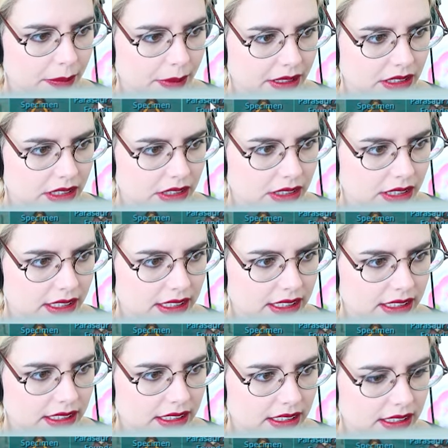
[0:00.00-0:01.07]
mind to do it like
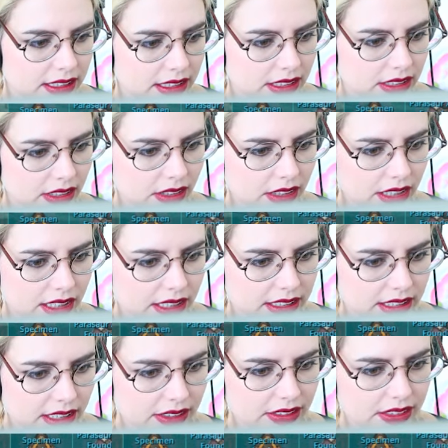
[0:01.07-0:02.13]
this. The only
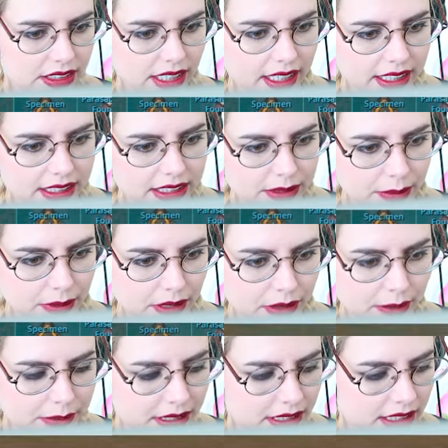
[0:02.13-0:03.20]
downside is
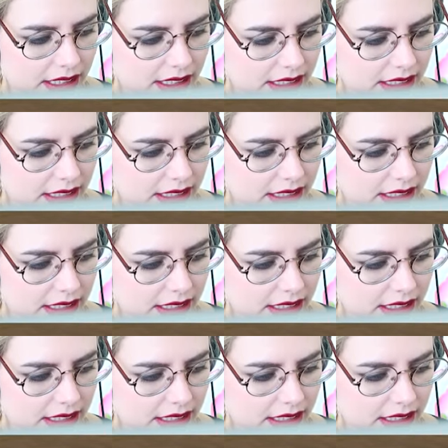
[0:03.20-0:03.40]
probably